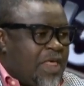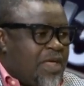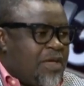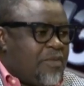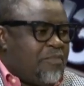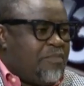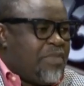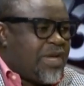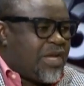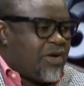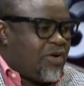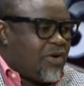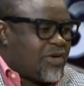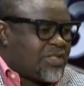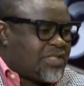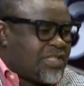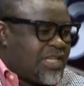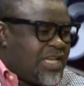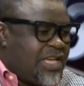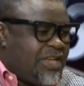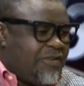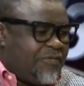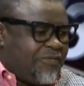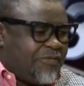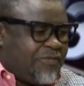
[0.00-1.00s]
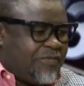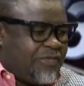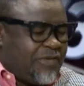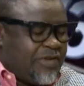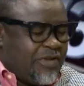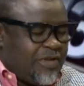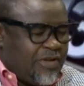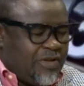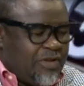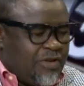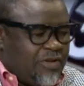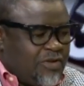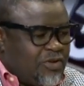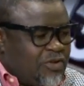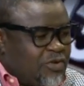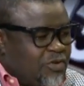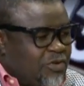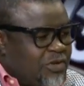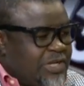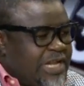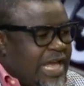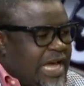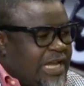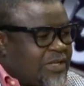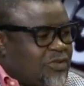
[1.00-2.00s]
Because if, you know,
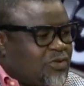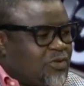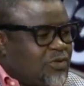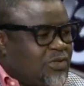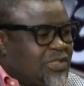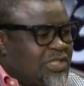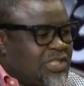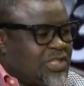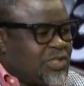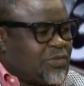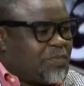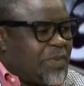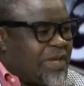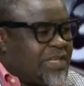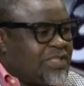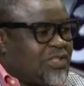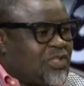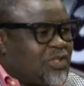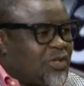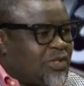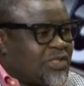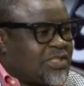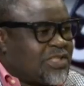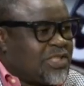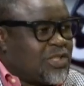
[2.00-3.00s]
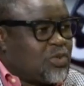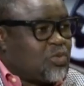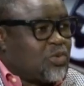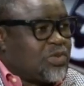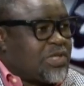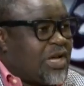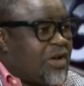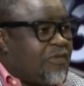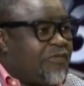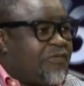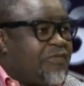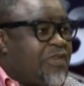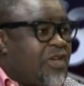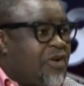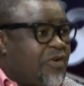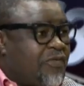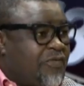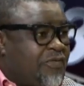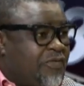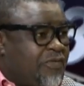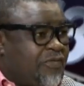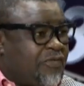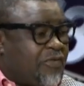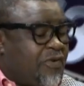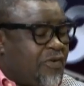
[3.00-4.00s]
they are to dispense justice without fear
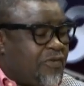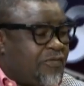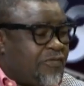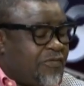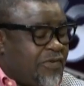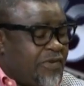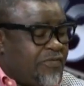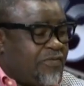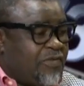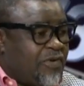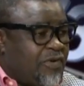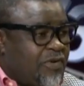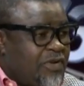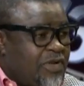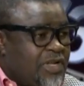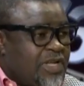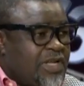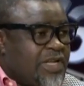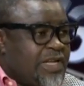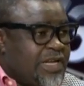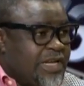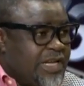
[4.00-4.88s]
of favor, they